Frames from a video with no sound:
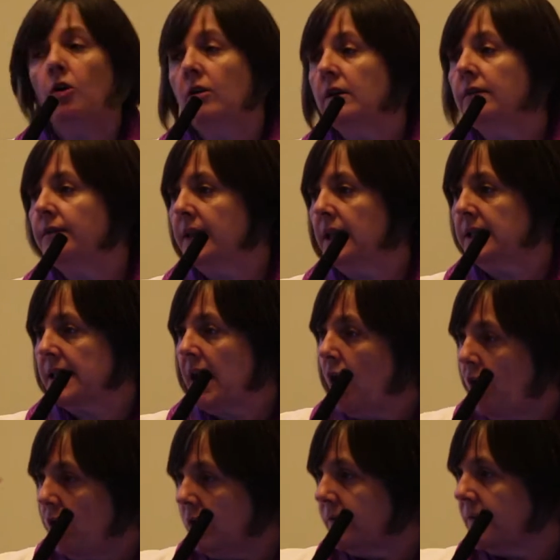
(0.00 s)
All
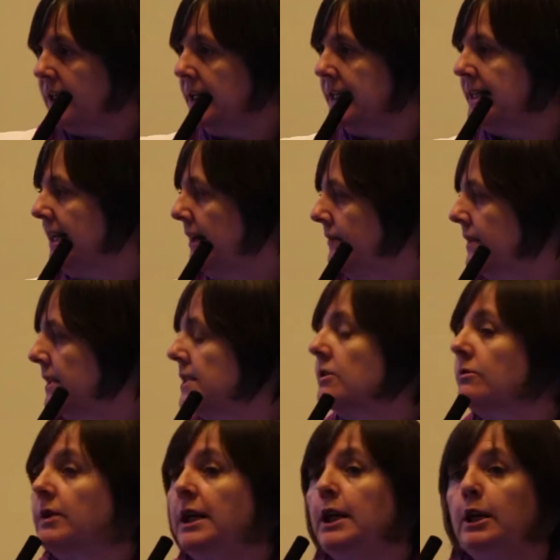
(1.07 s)
of these levels
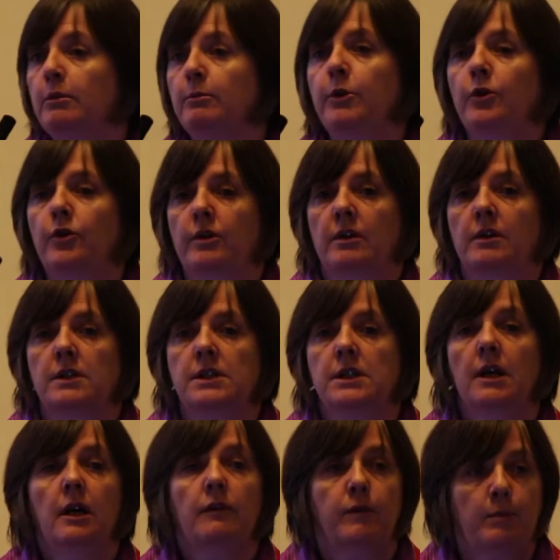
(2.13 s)
are really important
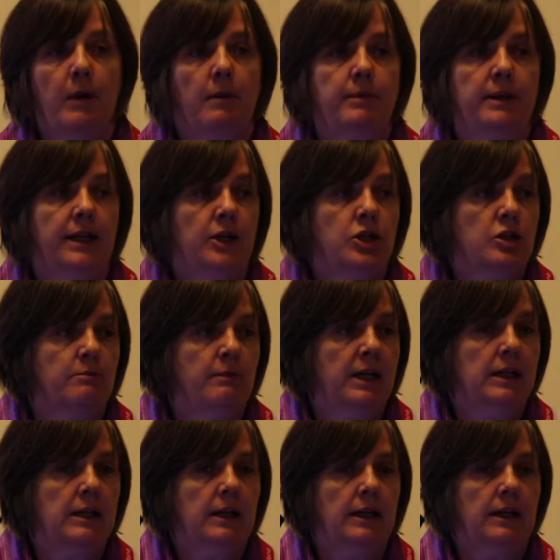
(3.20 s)
for population
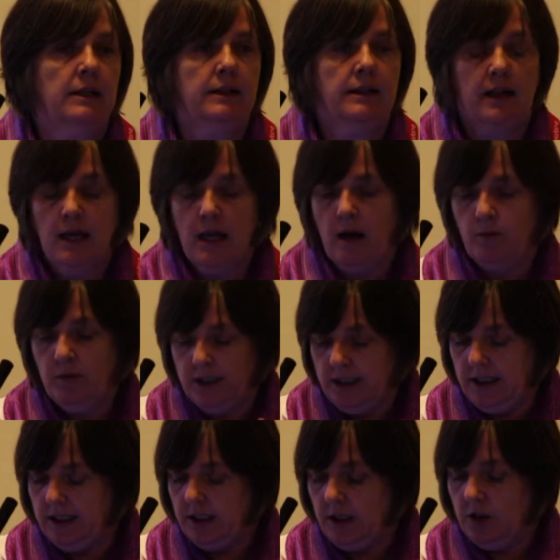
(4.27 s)
mental health, and we
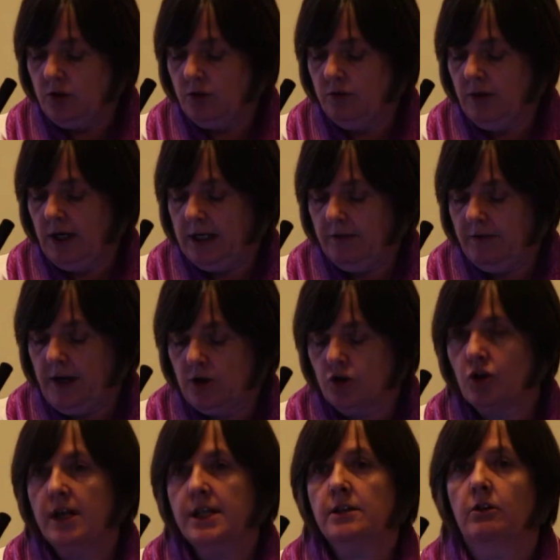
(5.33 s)
need to kind of
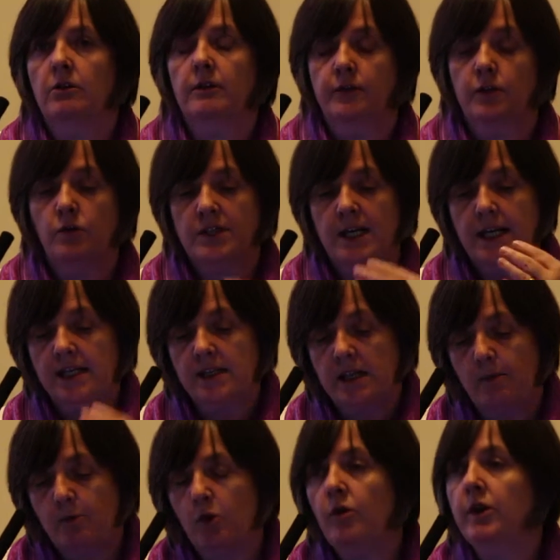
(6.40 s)
address all of those. And as
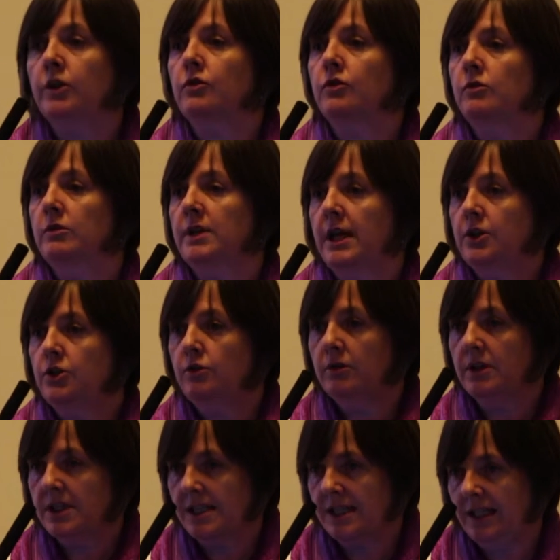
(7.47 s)
I'm going through that, you
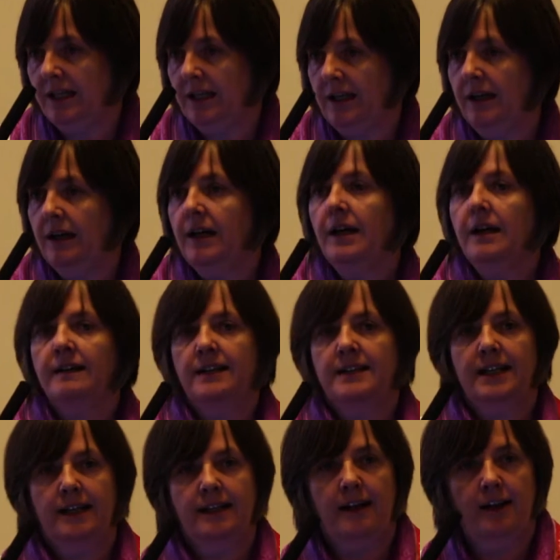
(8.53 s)
can see
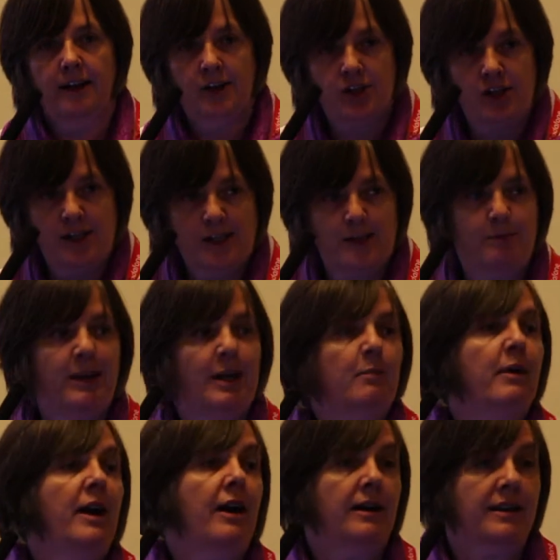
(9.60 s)
that technologies play a
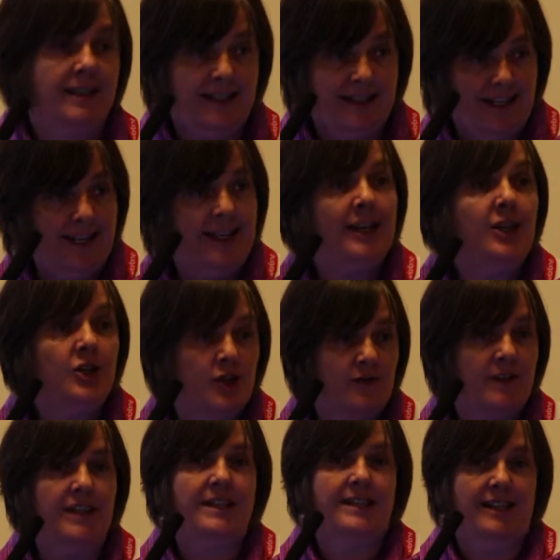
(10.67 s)
part at each
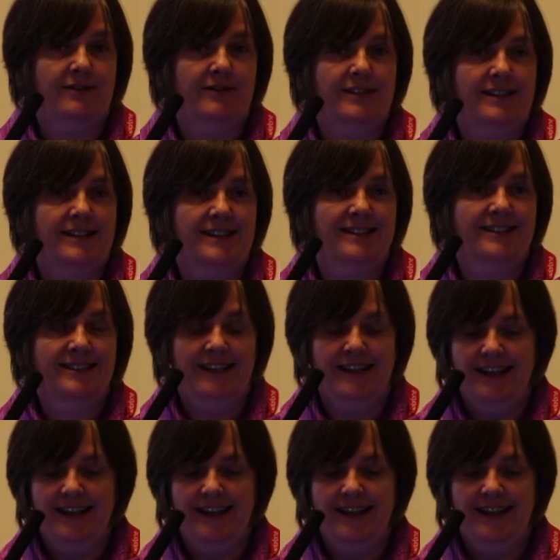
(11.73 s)
of these levels.